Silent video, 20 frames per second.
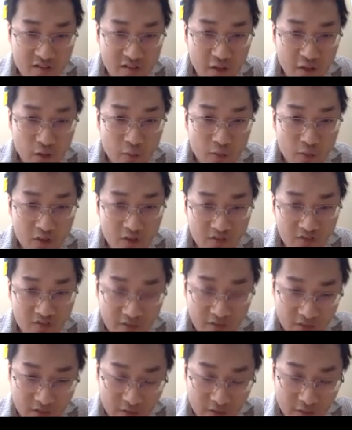is a
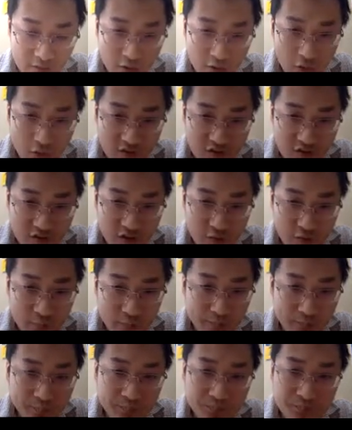modified Euler scheme.